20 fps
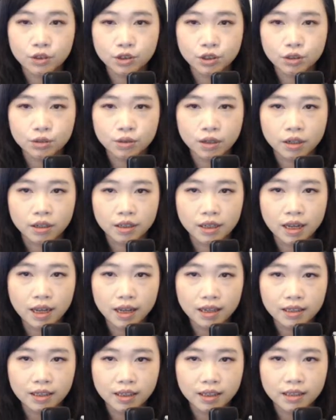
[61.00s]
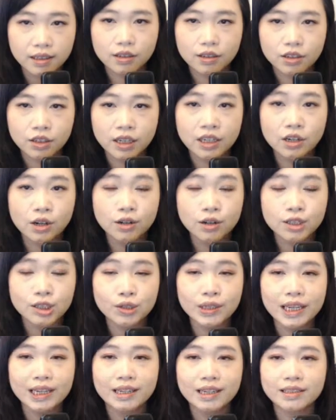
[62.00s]
2 arcana, you can
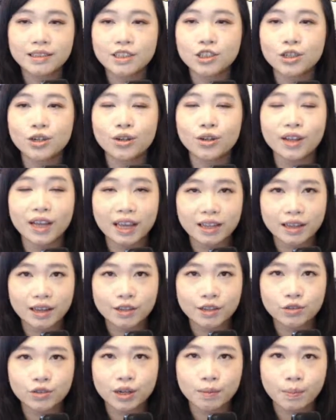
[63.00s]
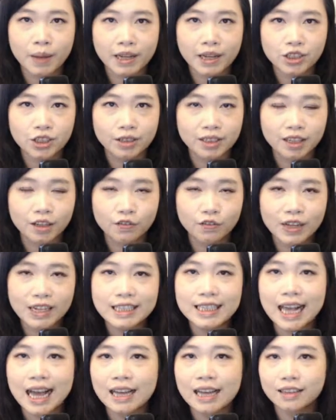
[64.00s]
also get additional 800 magic
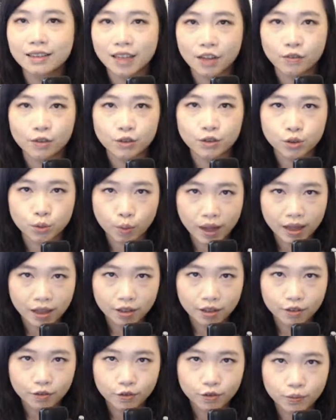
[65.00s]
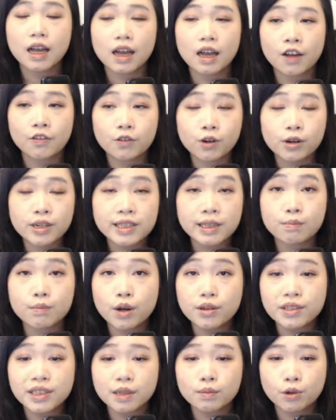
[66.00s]
defense at level 12. Of course, the
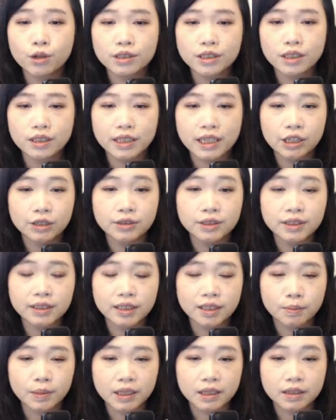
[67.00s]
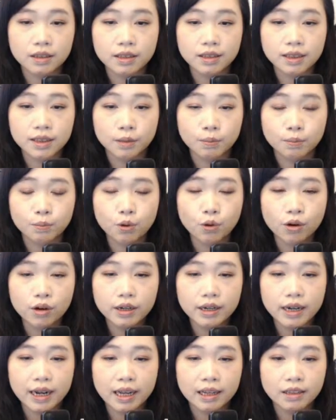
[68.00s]
most important here is going to be the
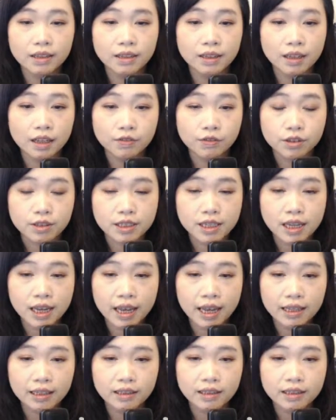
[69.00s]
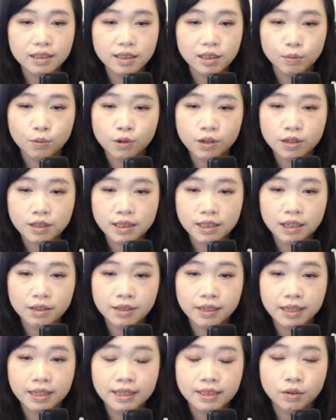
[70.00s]
support at level 10. The support
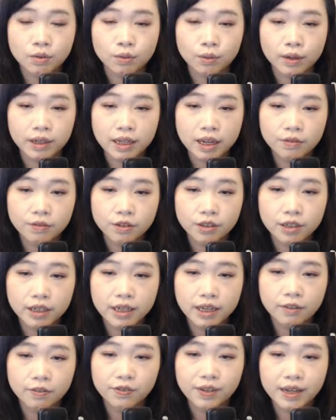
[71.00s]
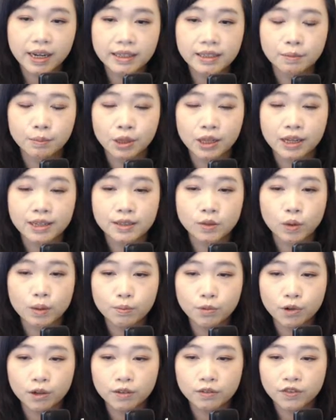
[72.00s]
skill is recovery effect plus
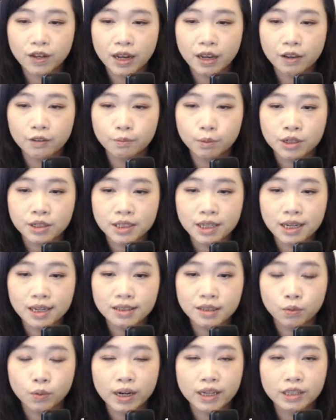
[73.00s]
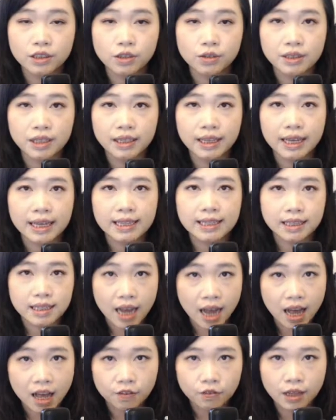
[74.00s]
1.5% when using a
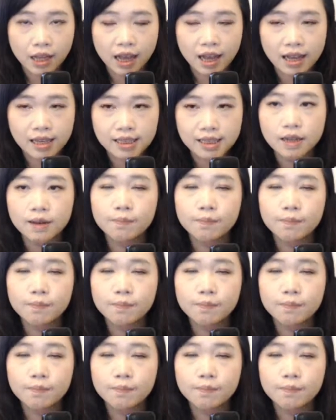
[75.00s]
staff class.